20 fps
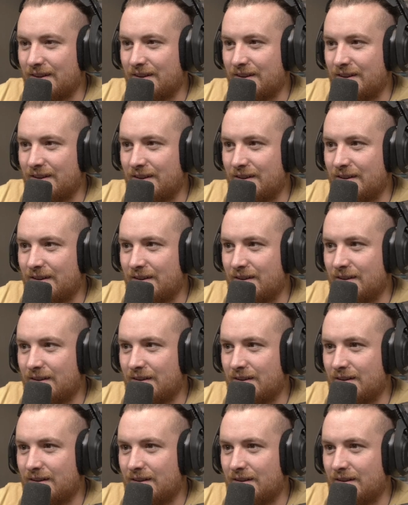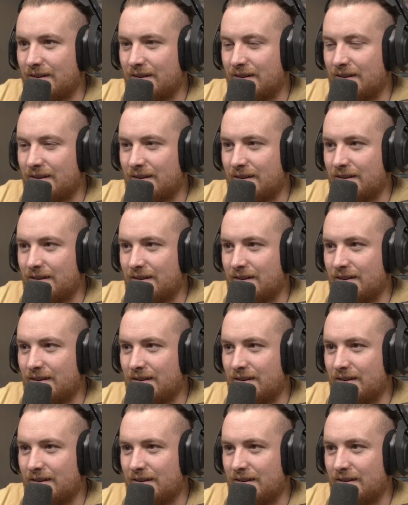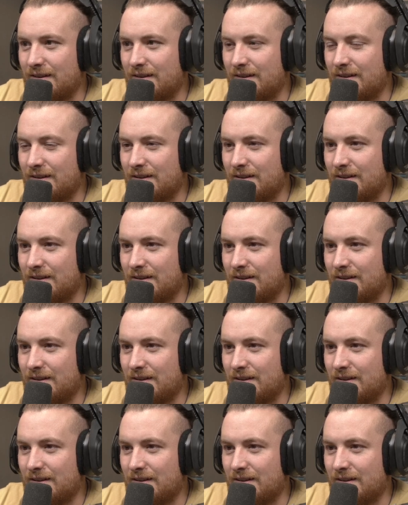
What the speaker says: Nothing is said.